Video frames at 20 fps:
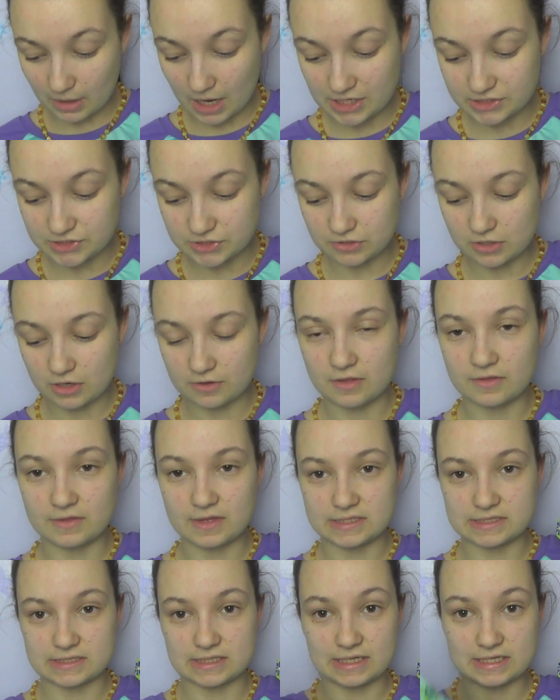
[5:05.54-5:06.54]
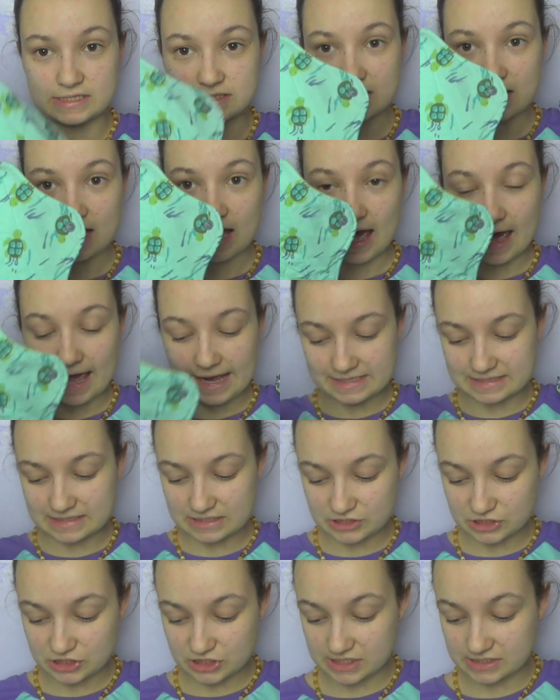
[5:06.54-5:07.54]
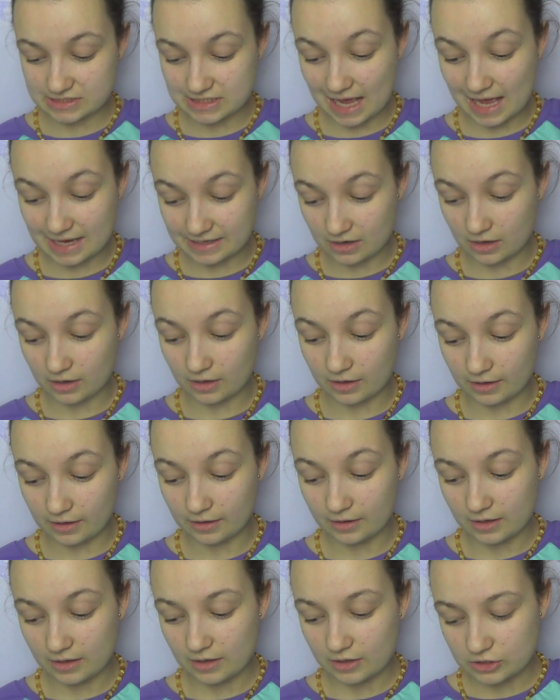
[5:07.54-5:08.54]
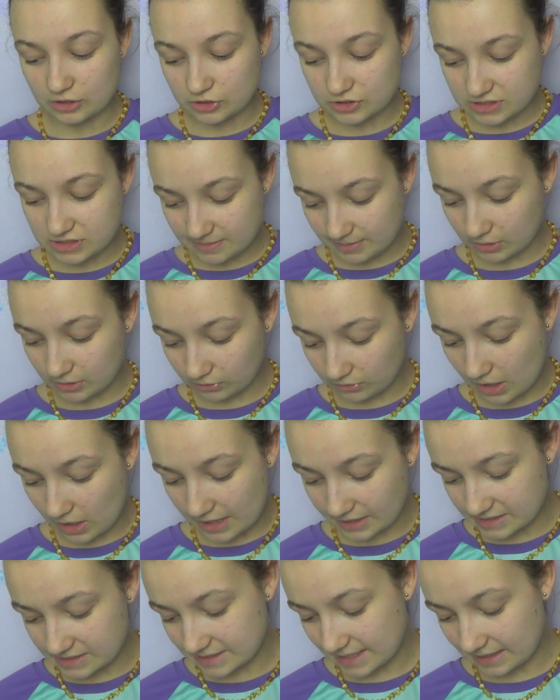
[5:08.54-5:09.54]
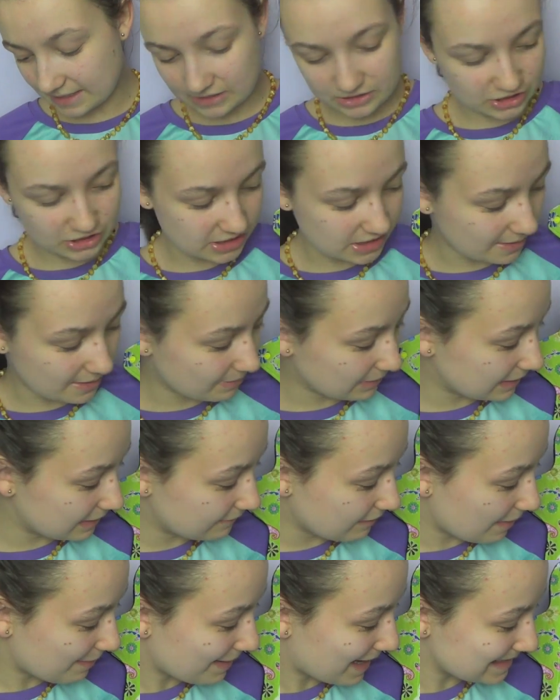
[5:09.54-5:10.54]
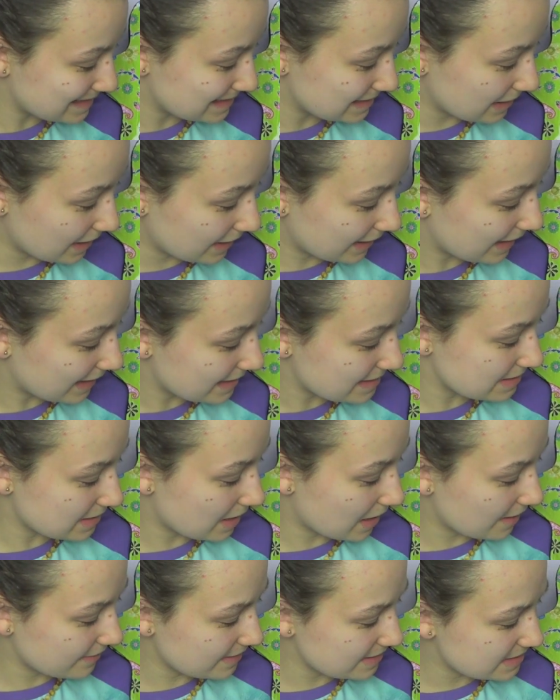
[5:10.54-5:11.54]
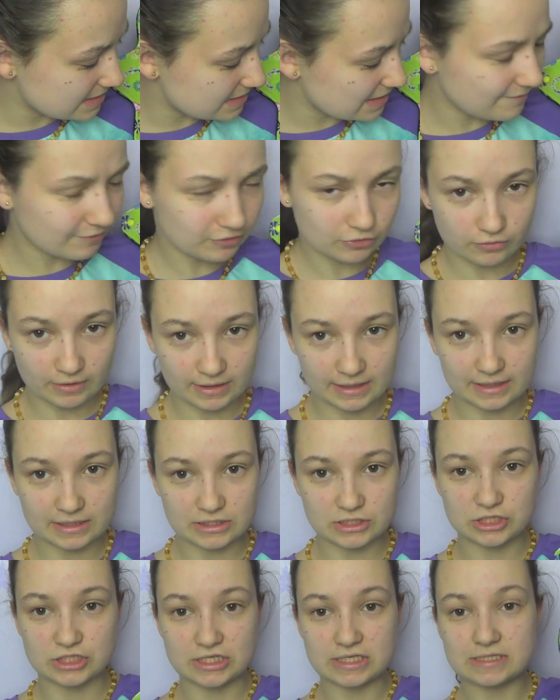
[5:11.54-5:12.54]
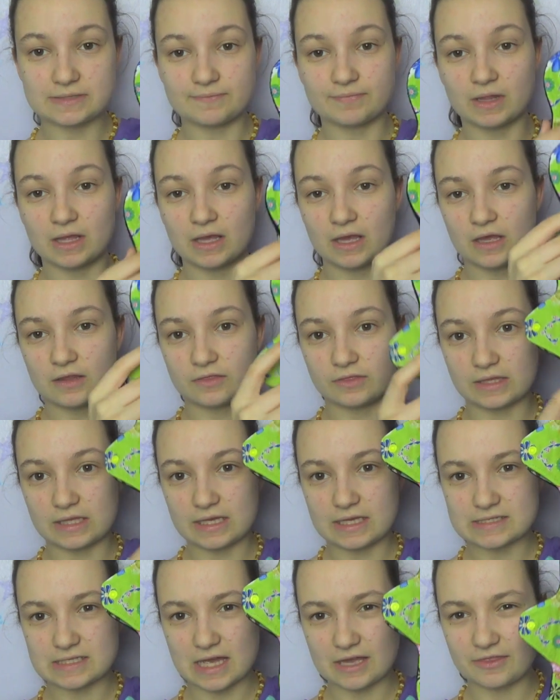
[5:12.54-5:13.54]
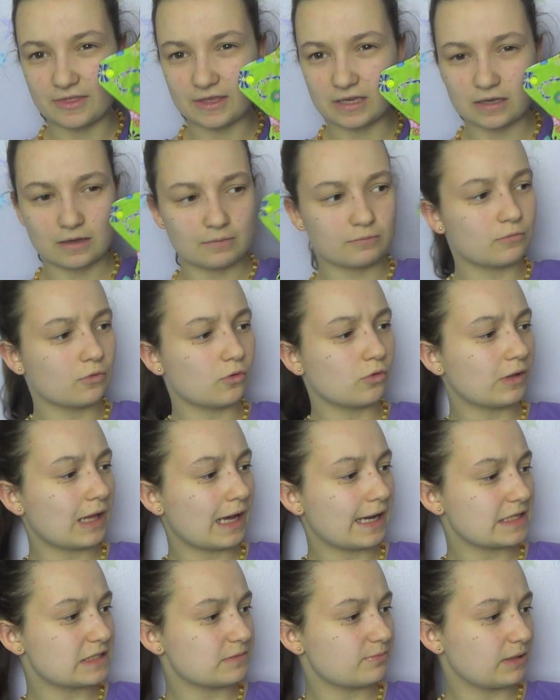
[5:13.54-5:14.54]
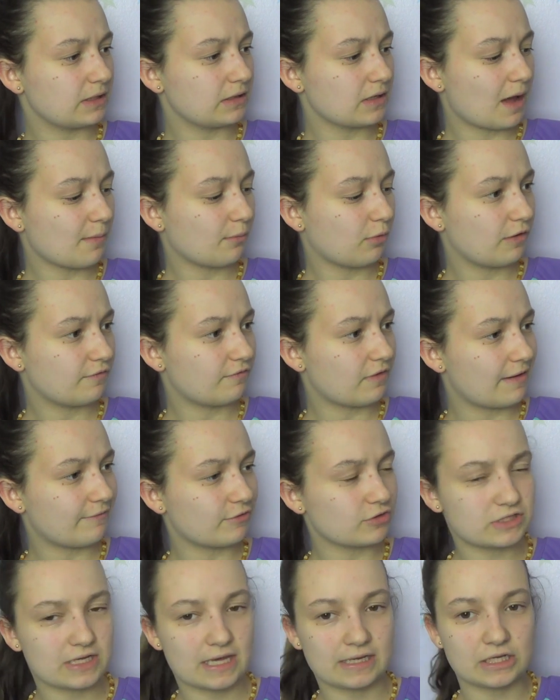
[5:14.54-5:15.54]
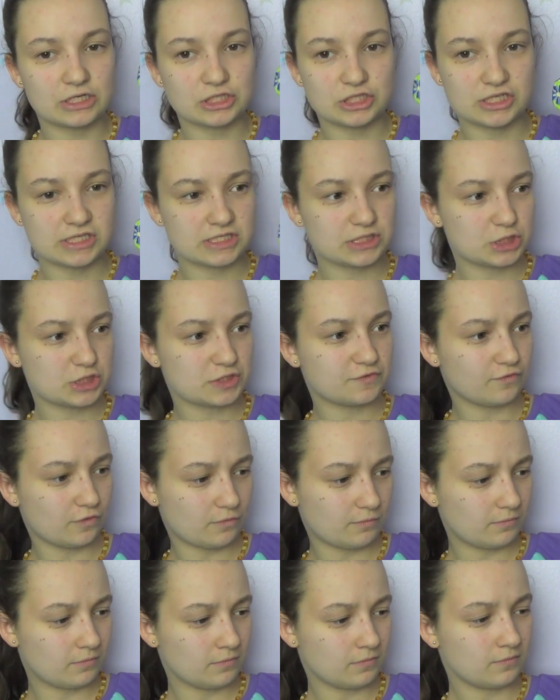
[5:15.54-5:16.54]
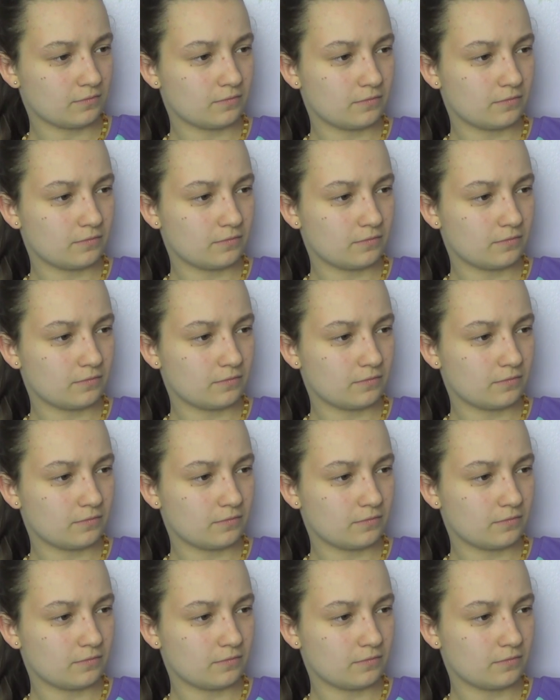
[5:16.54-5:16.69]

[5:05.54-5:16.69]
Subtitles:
but I do know that this is 8 inches and her typical line is 8 inches. I believe her panty liner is either 7 or 8 inches. These I think are more likely to be 9.5 or 10 inches just from